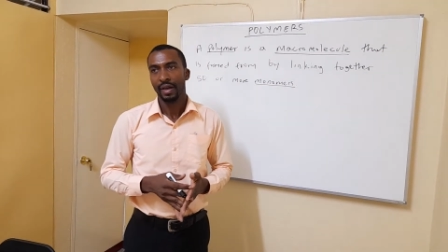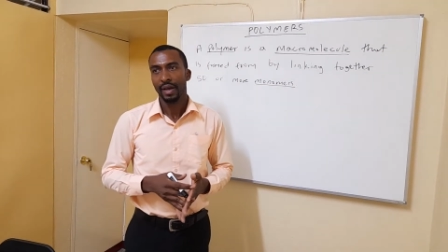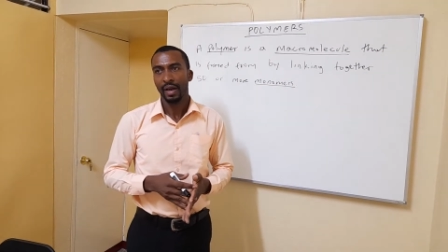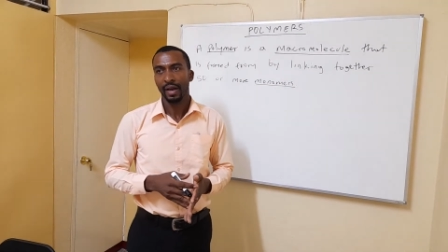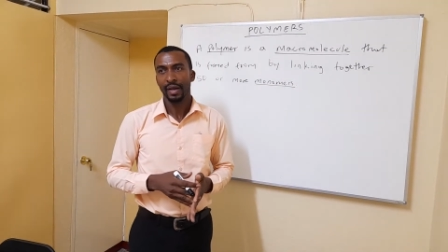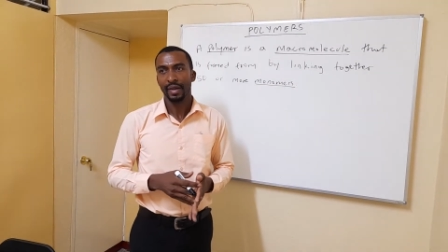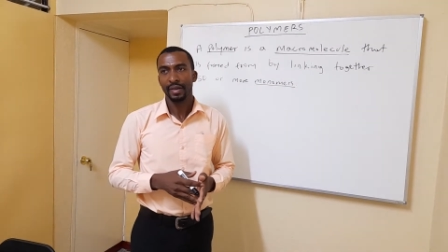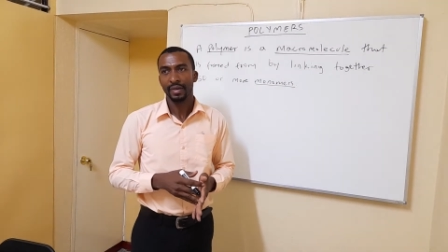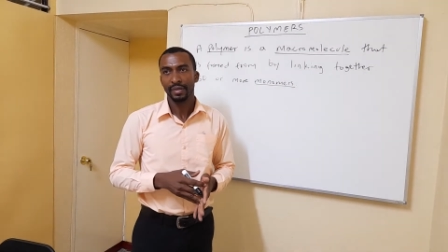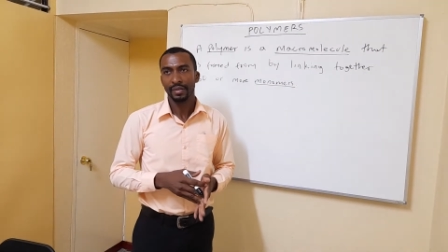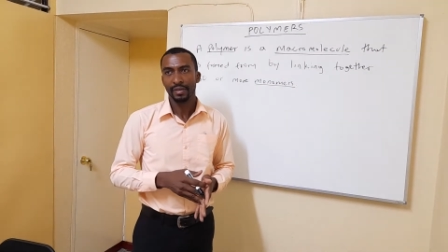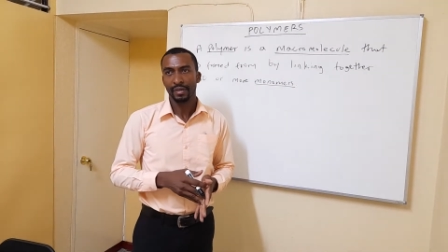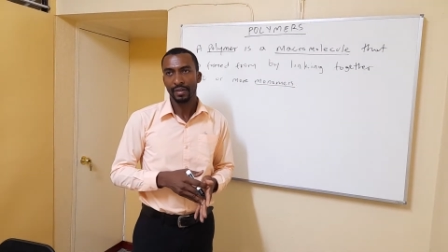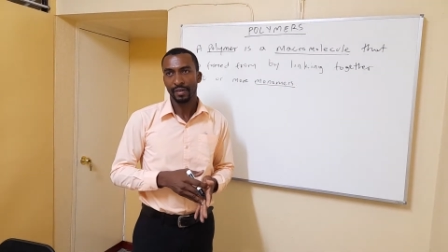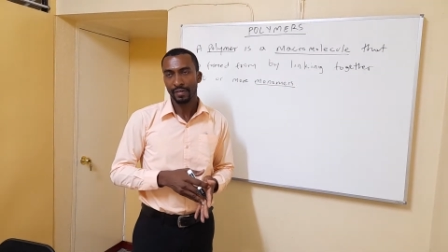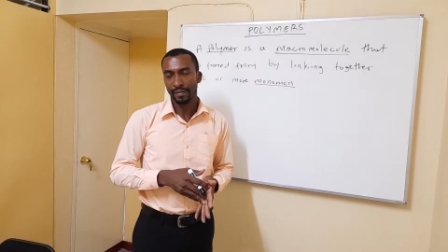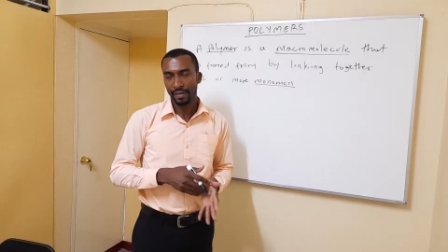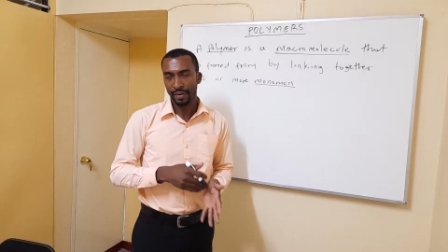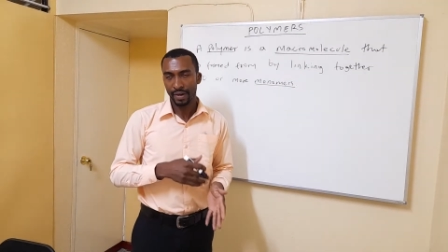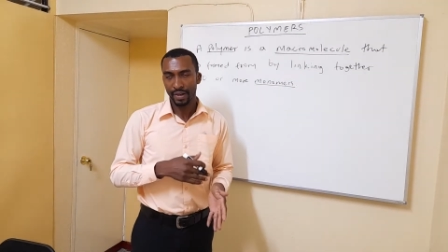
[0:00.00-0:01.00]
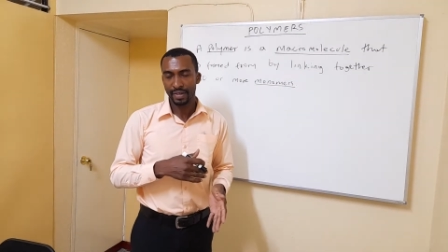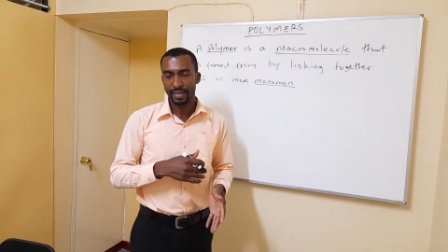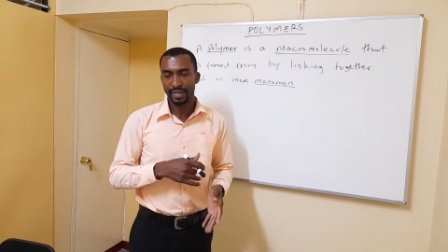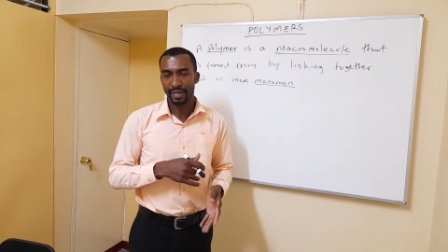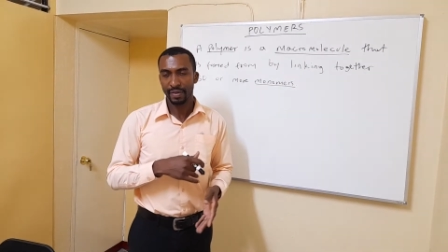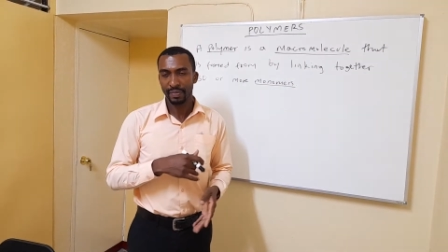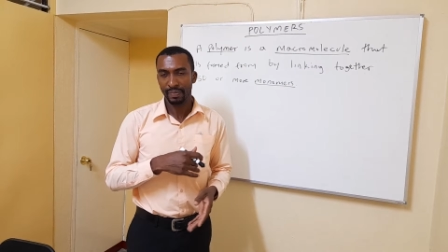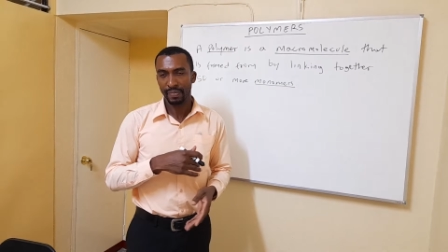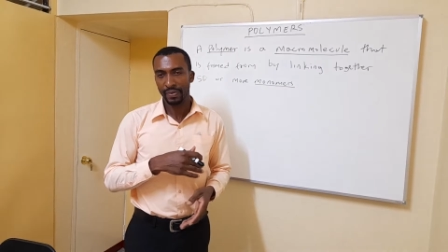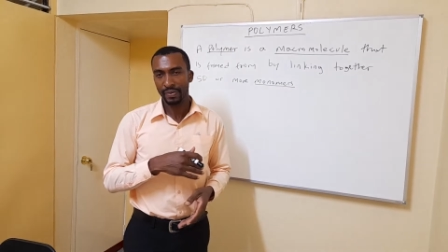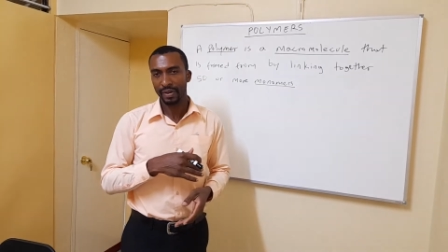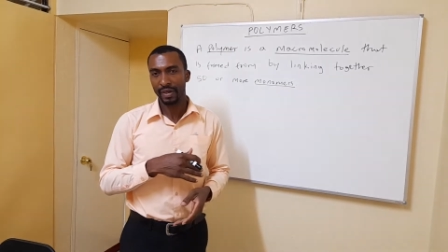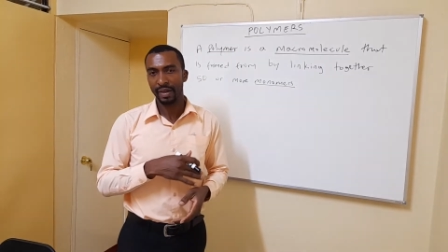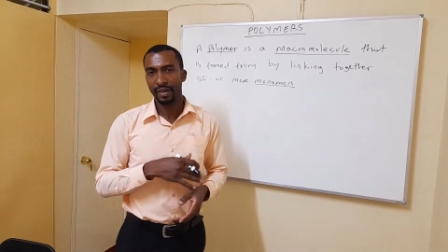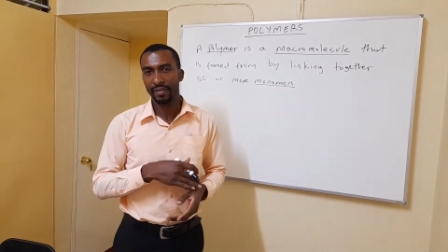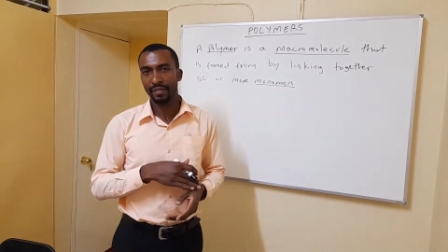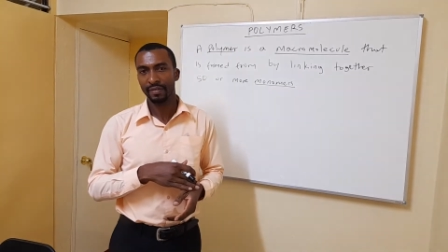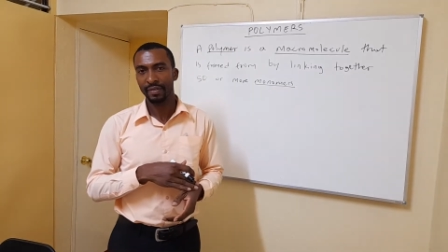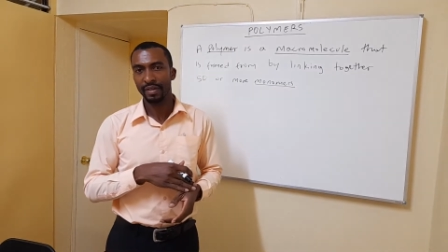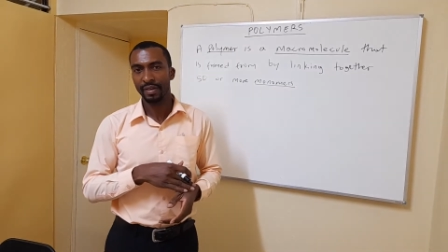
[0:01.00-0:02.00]
And for example, we
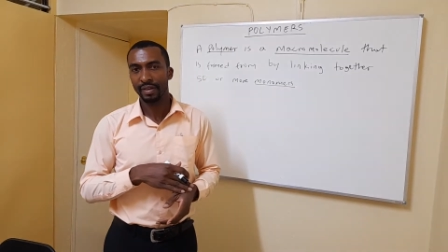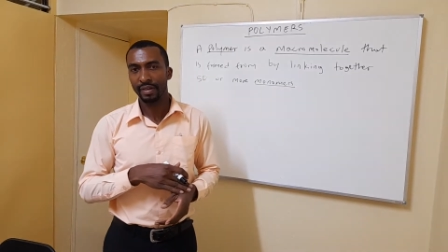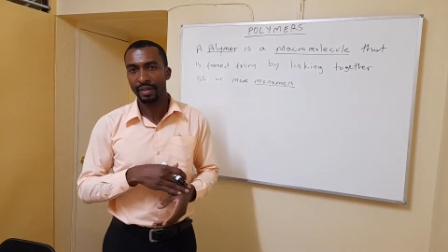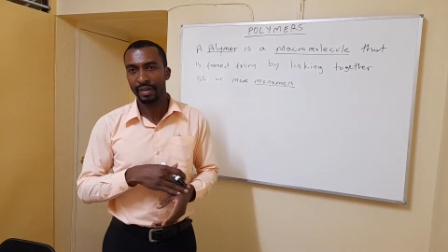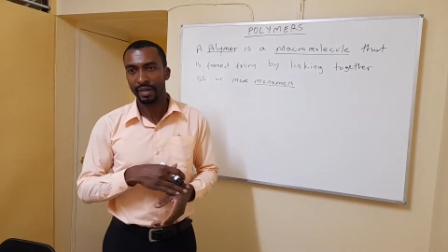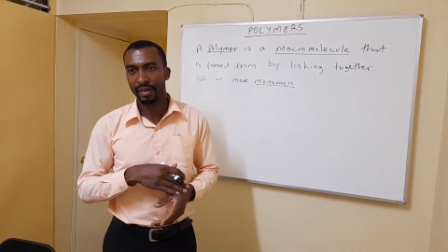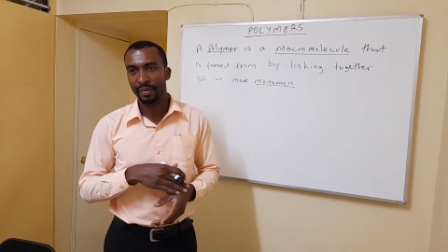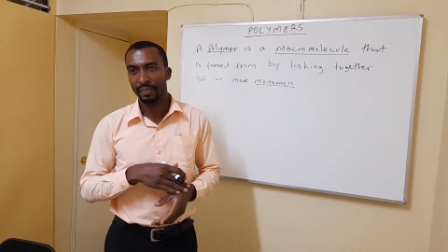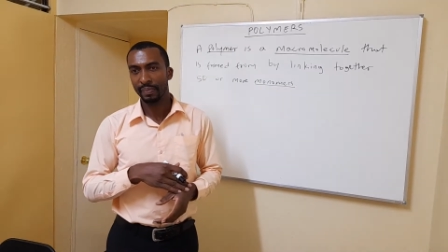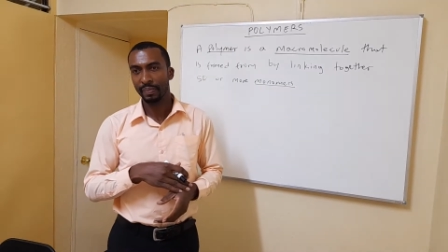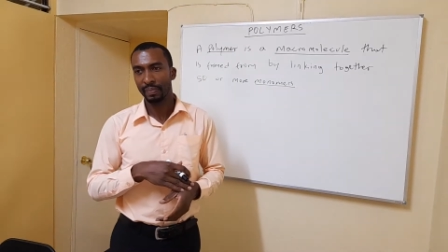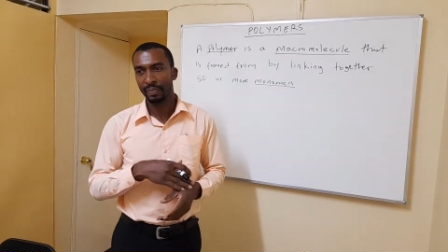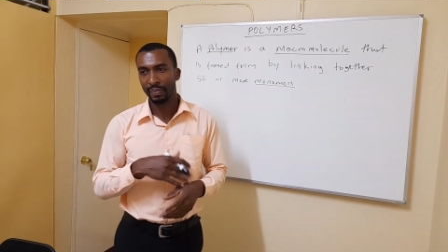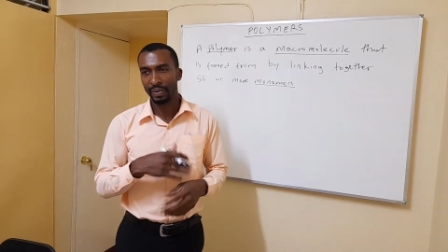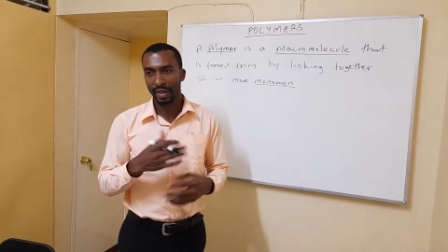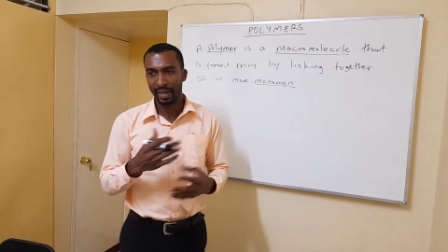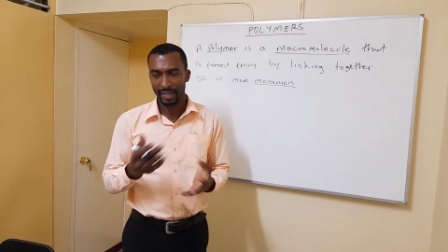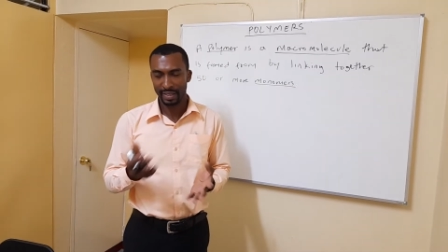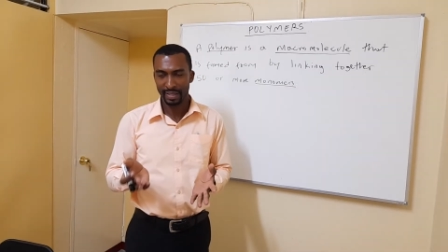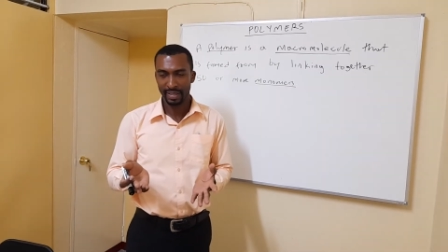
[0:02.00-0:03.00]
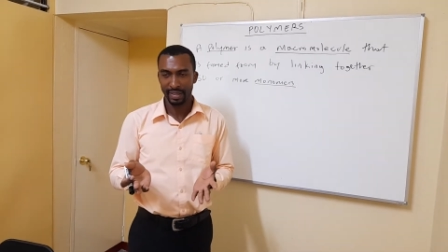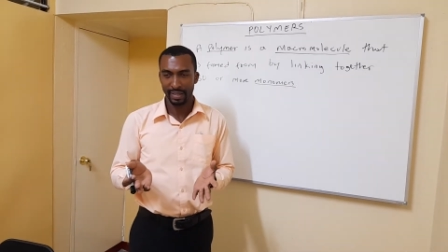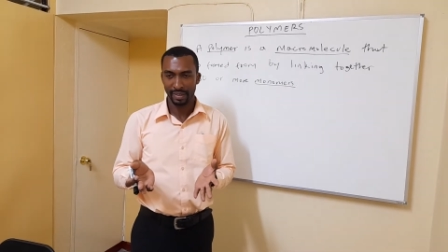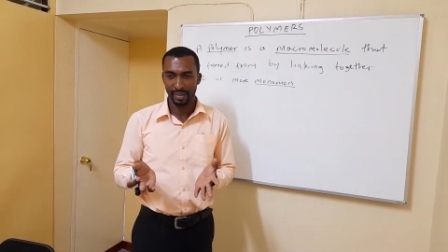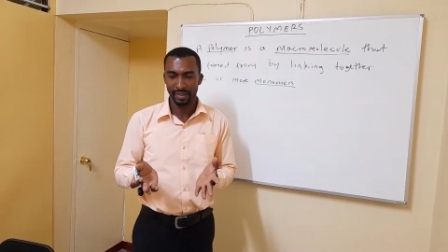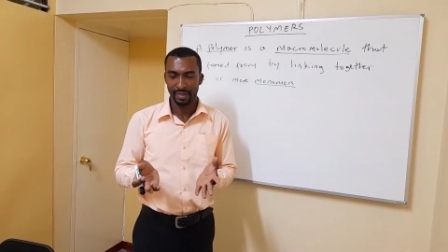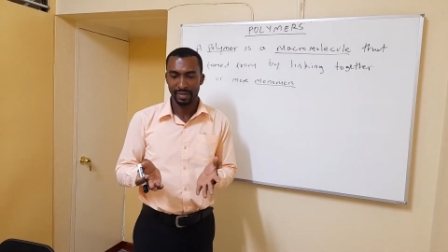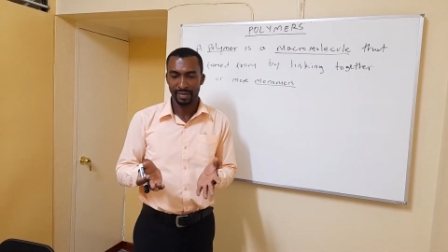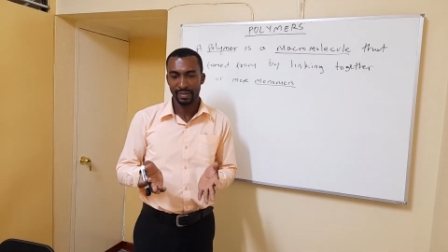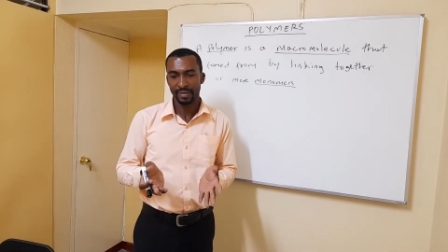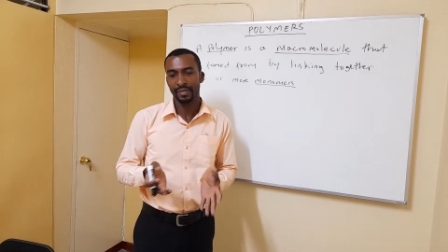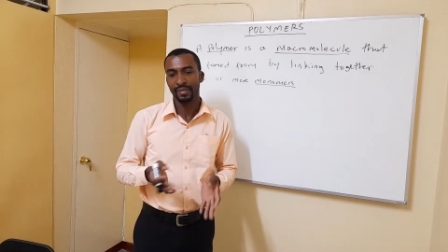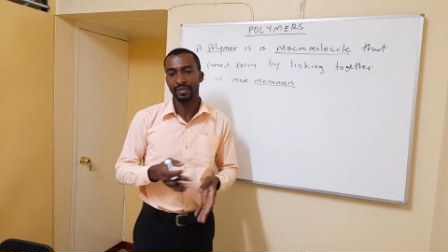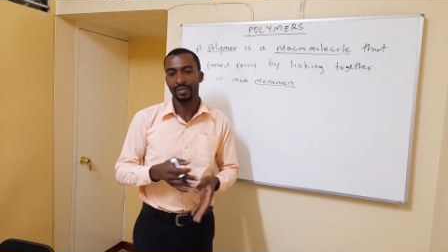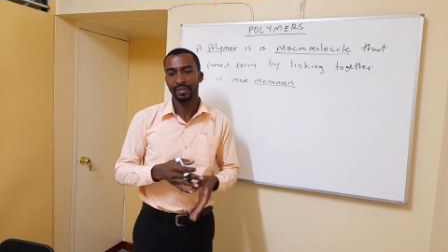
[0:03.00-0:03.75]
have the plastics.